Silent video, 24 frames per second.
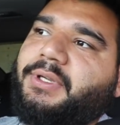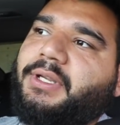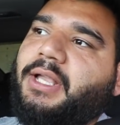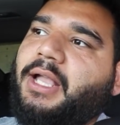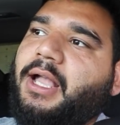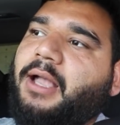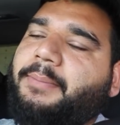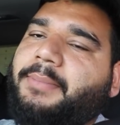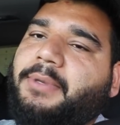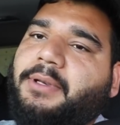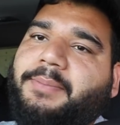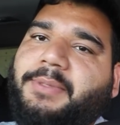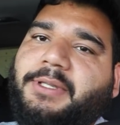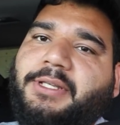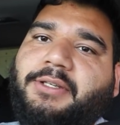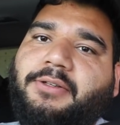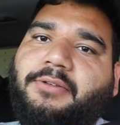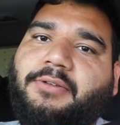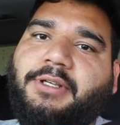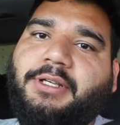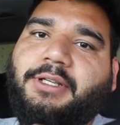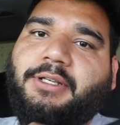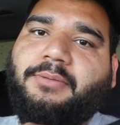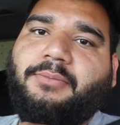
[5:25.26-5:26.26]
gonna be
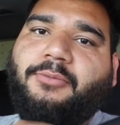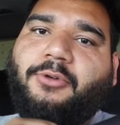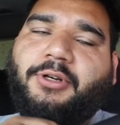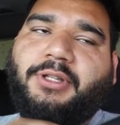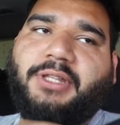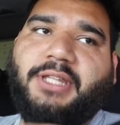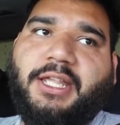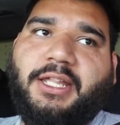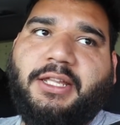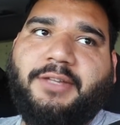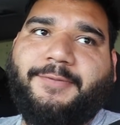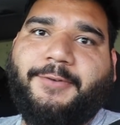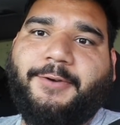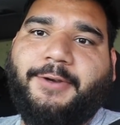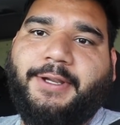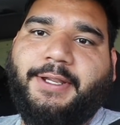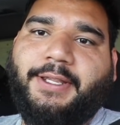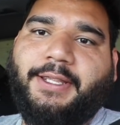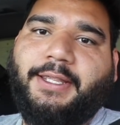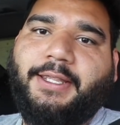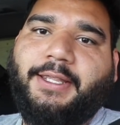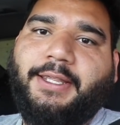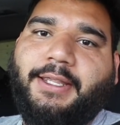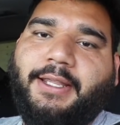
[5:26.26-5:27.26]
doing more things for
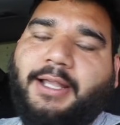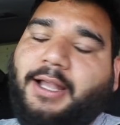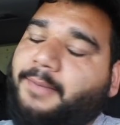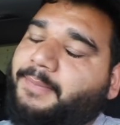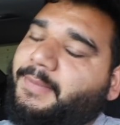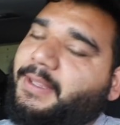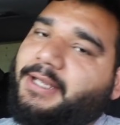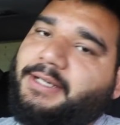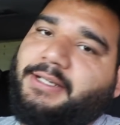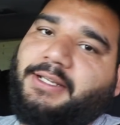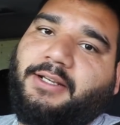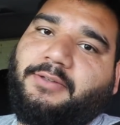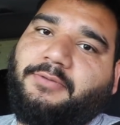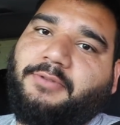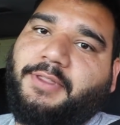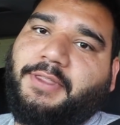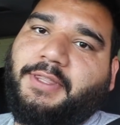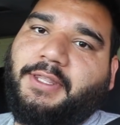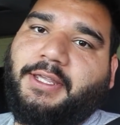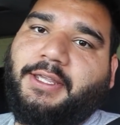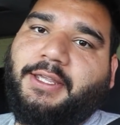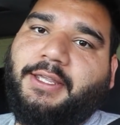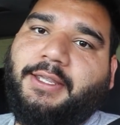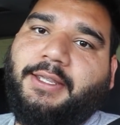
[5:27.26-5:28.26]
it. I'm not done
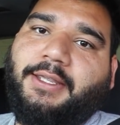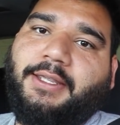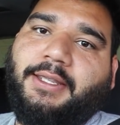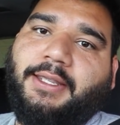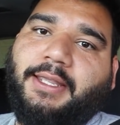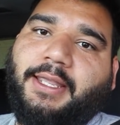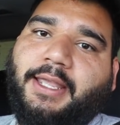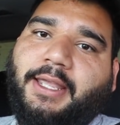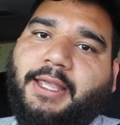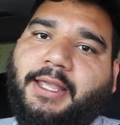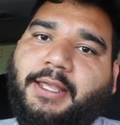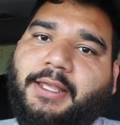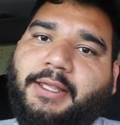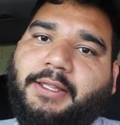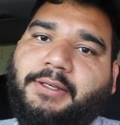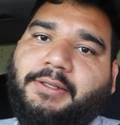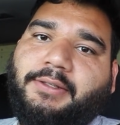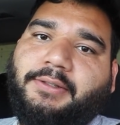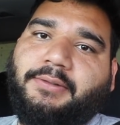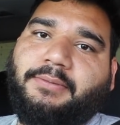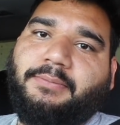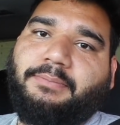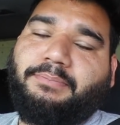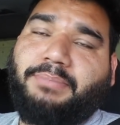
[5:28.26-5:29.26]
with it.
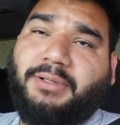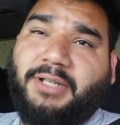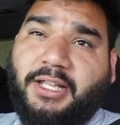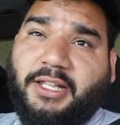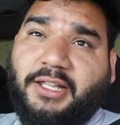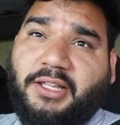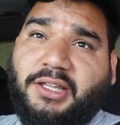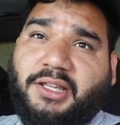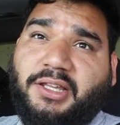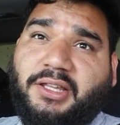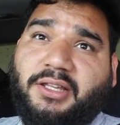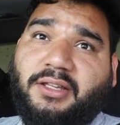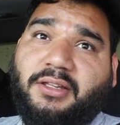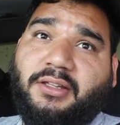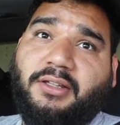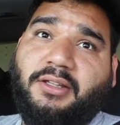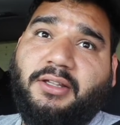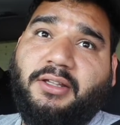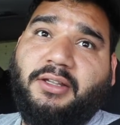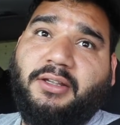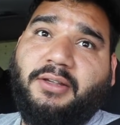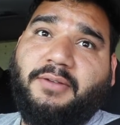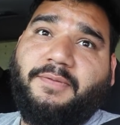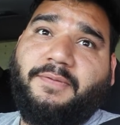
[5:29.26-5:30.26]
And plus,
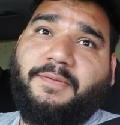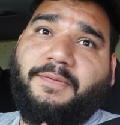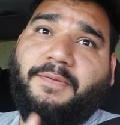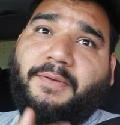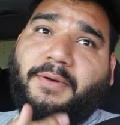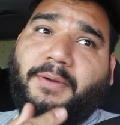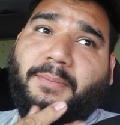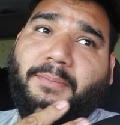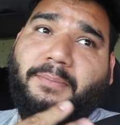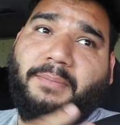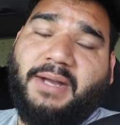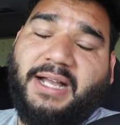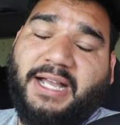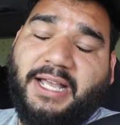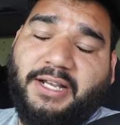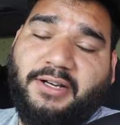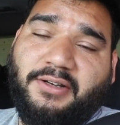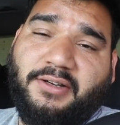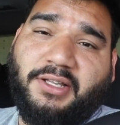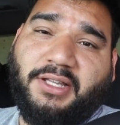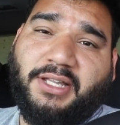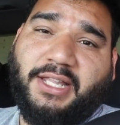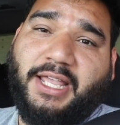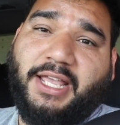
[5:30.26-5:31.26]
from my
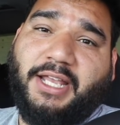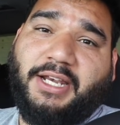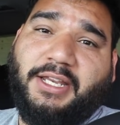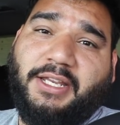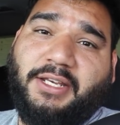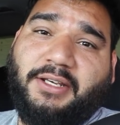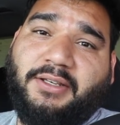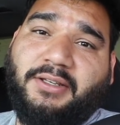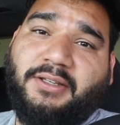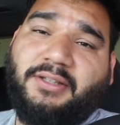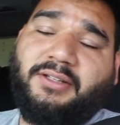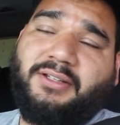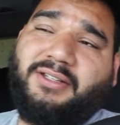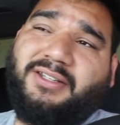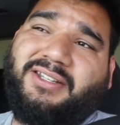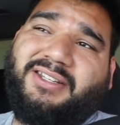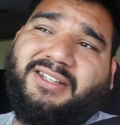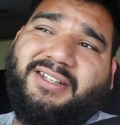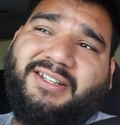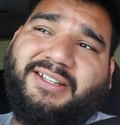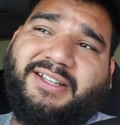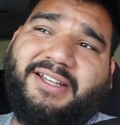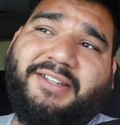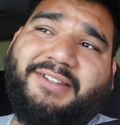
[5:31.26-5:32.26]
understanding,
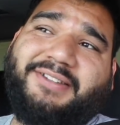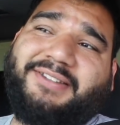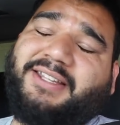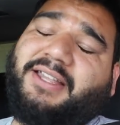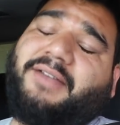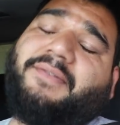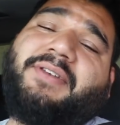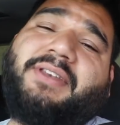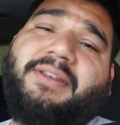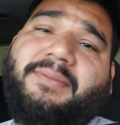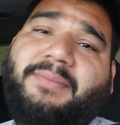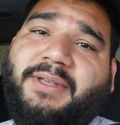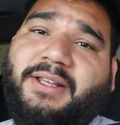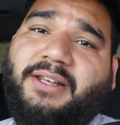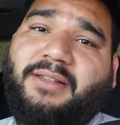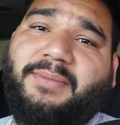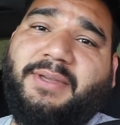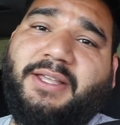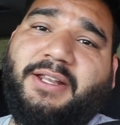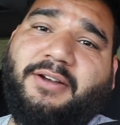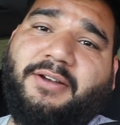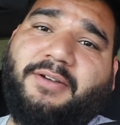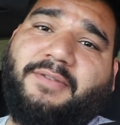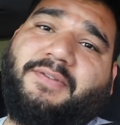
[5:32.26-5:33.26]
a 70
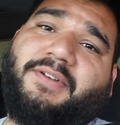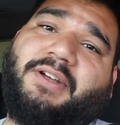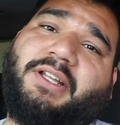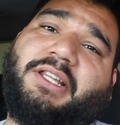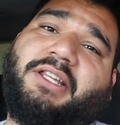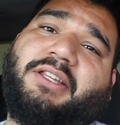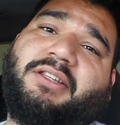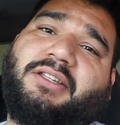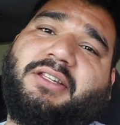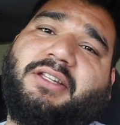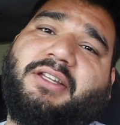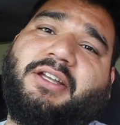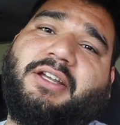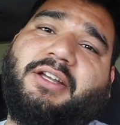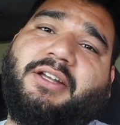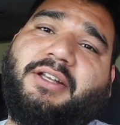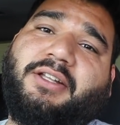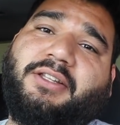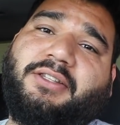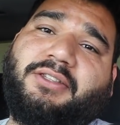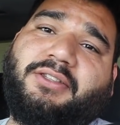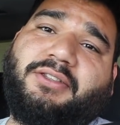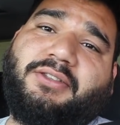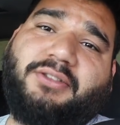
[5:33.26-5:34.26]
millimeter versus
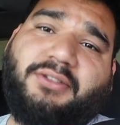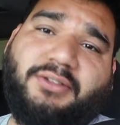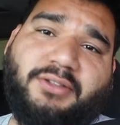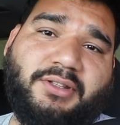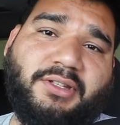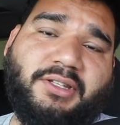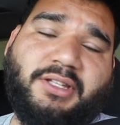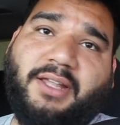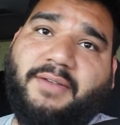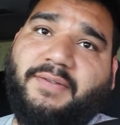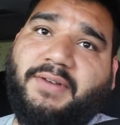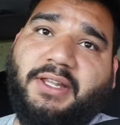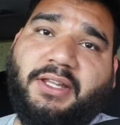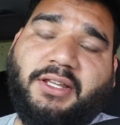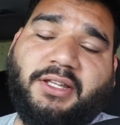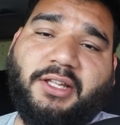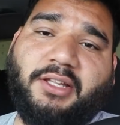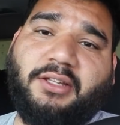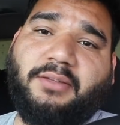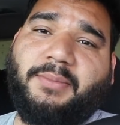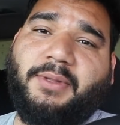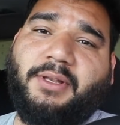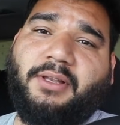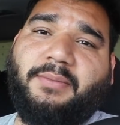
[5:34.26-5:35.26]
a
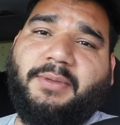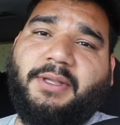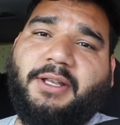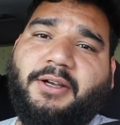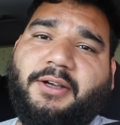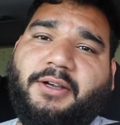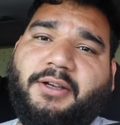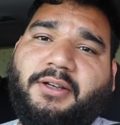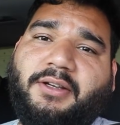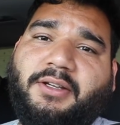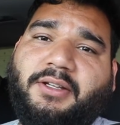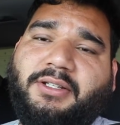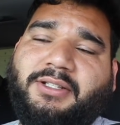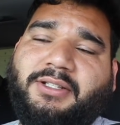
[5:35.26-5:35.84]
76 millimeter,